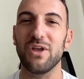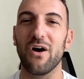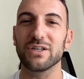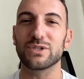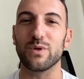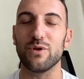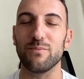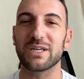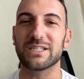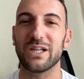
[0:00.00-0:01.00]
to be honest
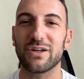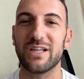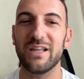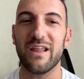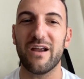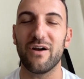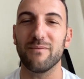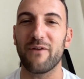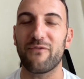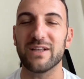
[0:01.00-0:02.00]
with you, because I looked in
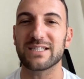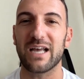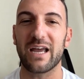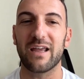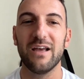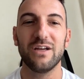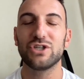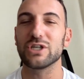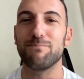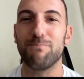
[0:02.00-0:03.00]
there and my friend's like,
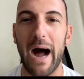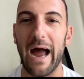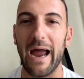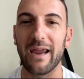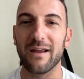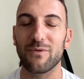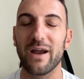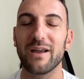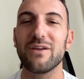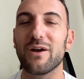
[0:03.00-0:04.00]
just buy,
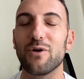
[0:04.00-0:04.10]
right?